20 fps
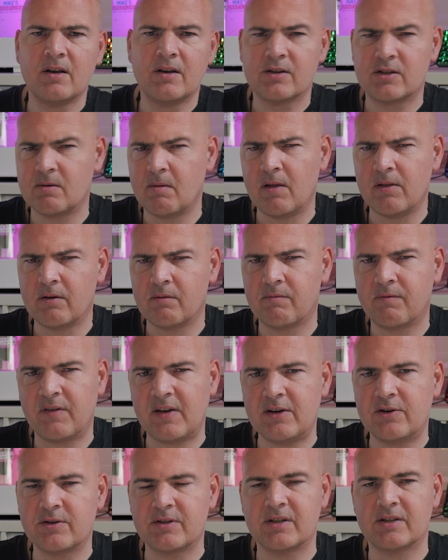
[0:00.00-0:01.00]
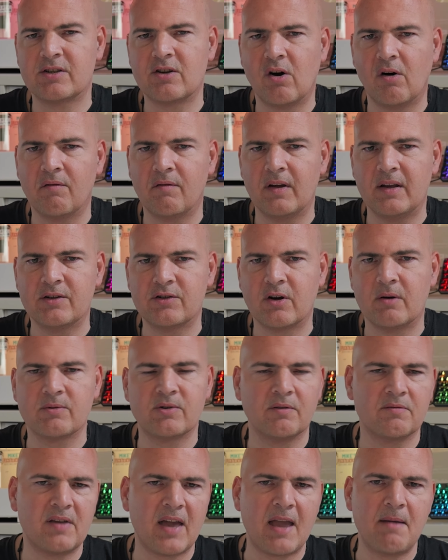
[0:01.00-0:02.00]
Some other features it's got in terms
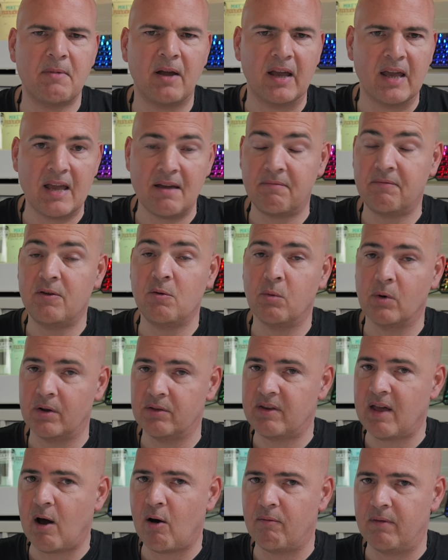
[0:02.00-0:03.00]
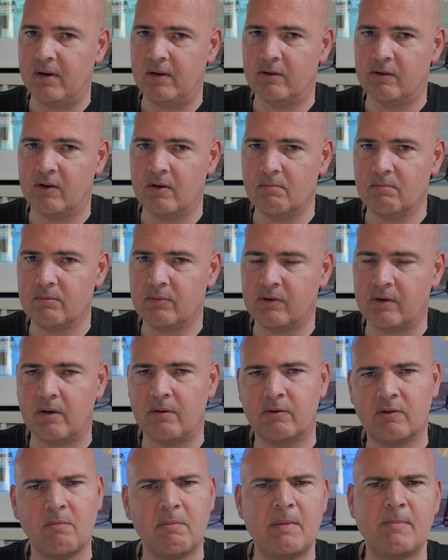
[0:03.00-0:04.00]
of gaming, if you want to delve into them. So
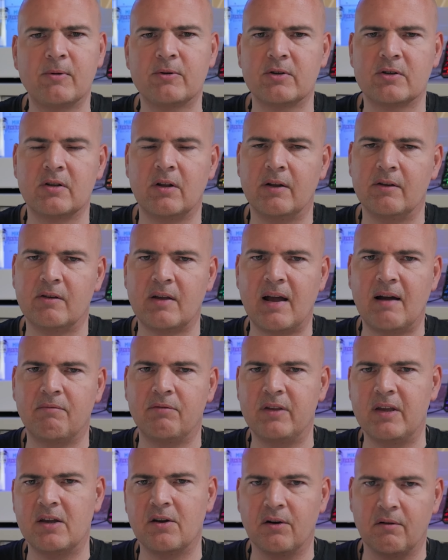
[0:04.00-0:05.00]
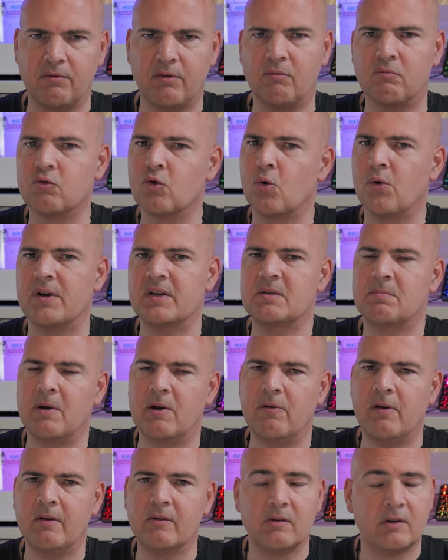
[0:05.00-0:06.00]
some people just like to have the kind of the raw
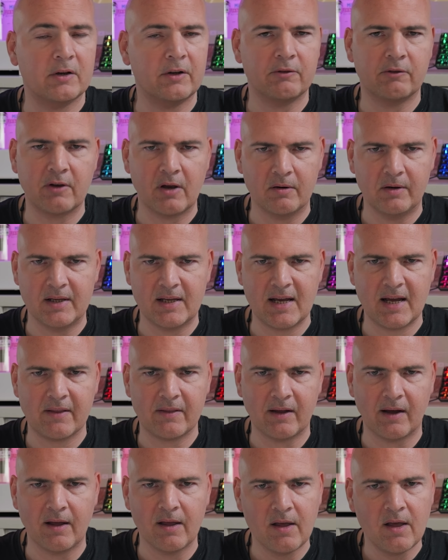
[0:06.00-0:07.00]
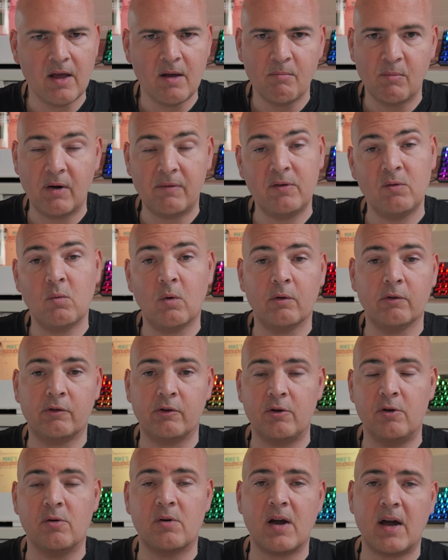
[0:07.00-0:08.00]
experience, and I totally get that. But if you want
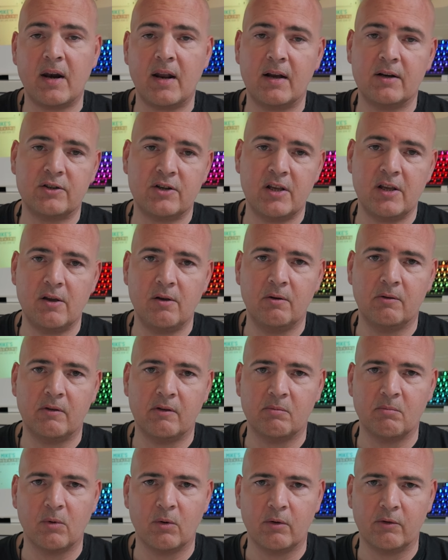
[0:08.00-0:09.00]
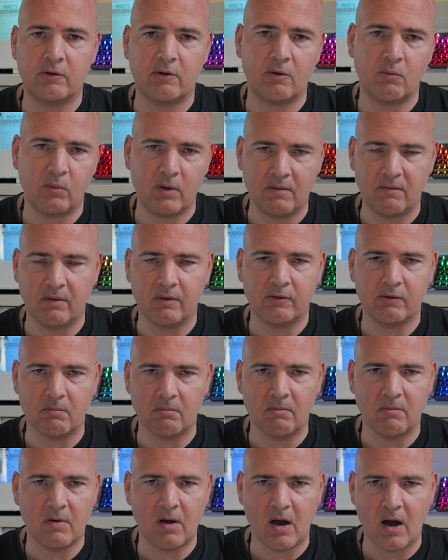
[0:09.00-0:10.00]
to, you can actually use this monitor with
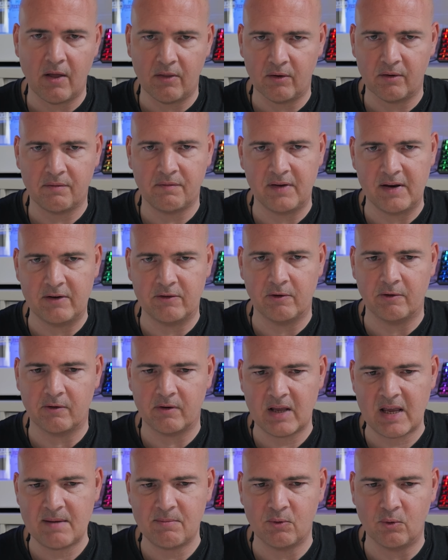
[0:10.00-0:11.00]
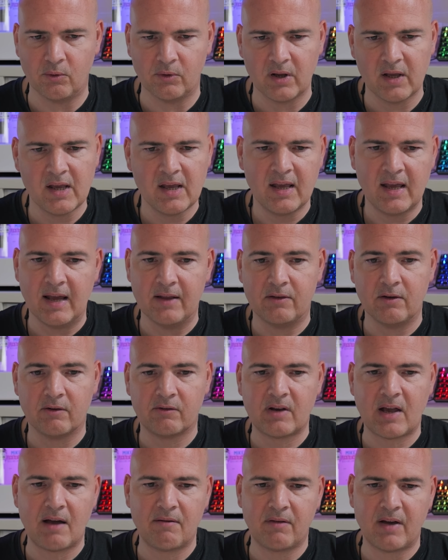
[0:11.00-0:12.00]
some other features enabled. It
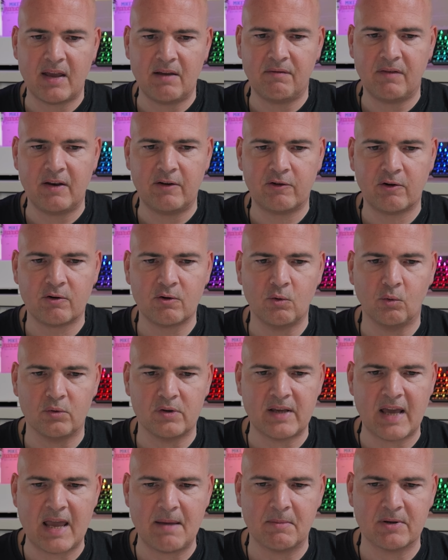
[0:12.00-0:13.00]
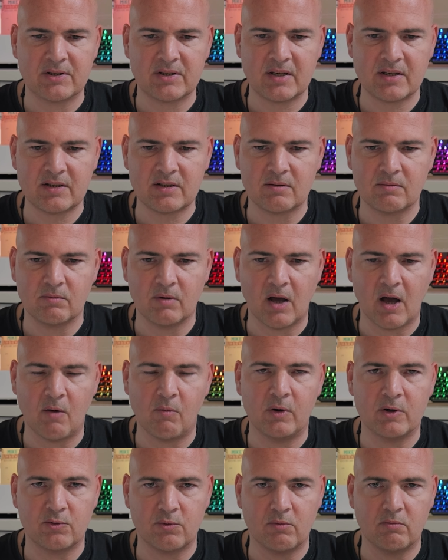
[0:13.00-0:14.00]
does have a feature called Game Assist, uh,
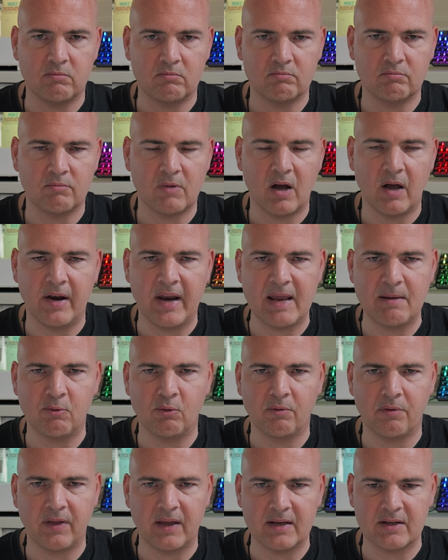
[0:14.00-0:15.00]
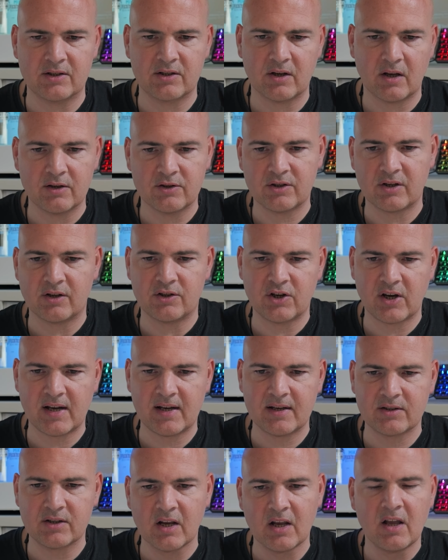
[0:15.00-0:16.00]
which will enable things such
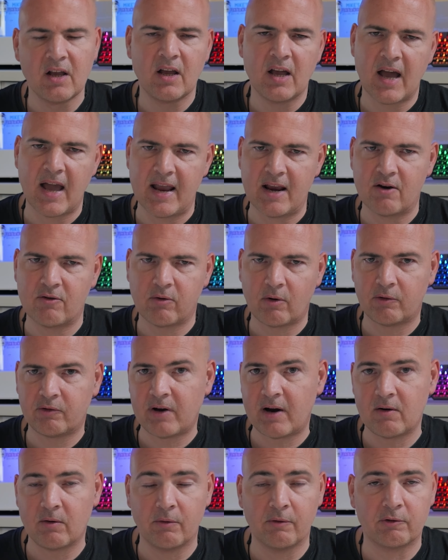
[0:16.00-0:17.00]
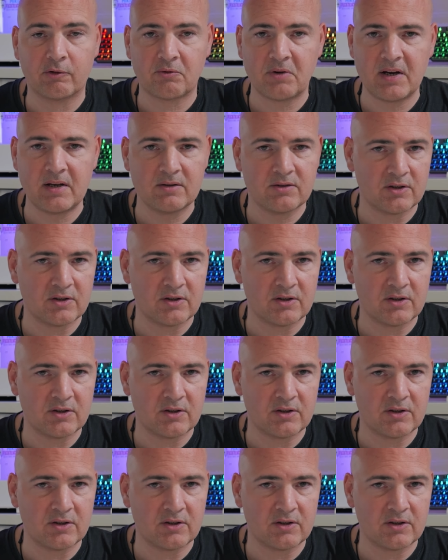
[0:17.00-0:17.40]
as a crosshair on the screen.